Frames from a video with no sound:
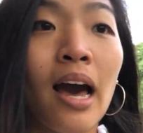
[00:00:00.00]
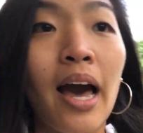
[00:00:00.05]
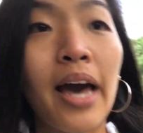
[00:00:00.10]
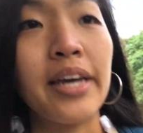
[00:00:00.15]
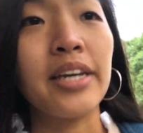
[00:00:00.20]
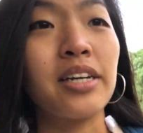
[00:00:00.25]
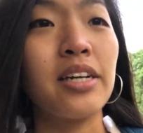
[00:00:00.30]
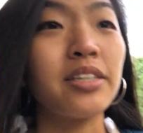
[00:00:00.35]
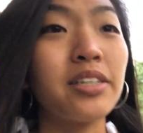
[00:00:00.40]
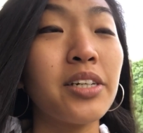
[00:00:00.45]
I
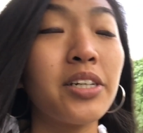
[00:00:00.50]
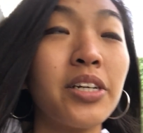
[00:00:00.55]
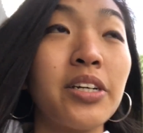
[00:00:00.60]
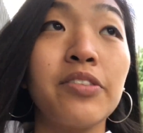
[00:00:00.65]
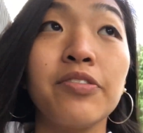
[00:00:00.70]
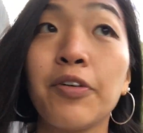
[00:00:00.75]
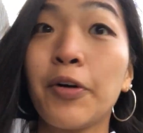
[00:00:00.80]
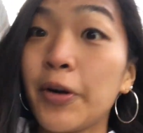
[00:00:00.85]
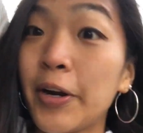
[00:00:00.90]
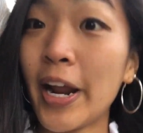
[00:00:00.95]
got a good
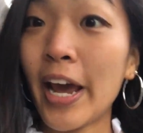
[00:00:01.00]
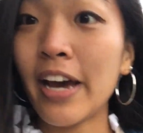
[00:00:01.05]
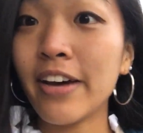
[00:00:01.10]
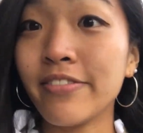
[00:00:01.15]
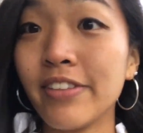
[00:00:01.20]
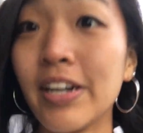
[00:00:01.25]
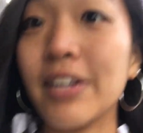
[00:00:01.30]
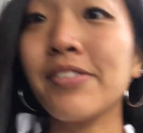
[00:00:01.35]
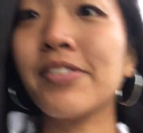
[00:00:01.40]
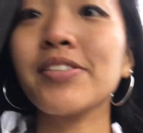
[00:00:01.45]

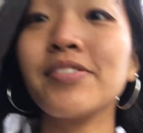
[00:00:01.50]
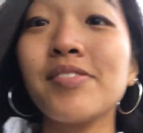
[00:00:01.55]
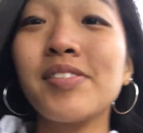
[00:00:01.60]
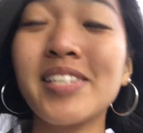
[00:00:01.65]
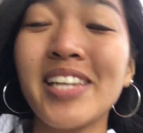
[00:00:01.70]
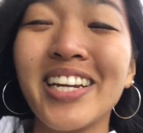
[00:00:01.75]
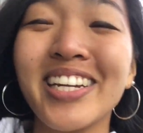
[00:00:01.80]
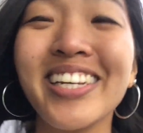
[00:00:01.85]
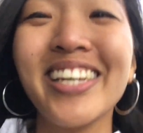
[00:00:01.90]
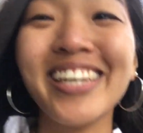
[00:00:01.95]
4.5 hours of
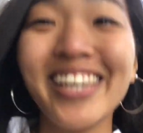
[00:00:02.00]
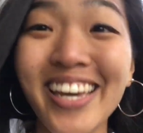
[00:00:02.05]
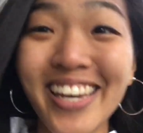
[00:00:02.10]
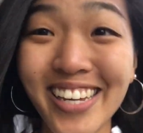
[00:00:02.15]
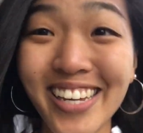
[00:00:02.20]
studying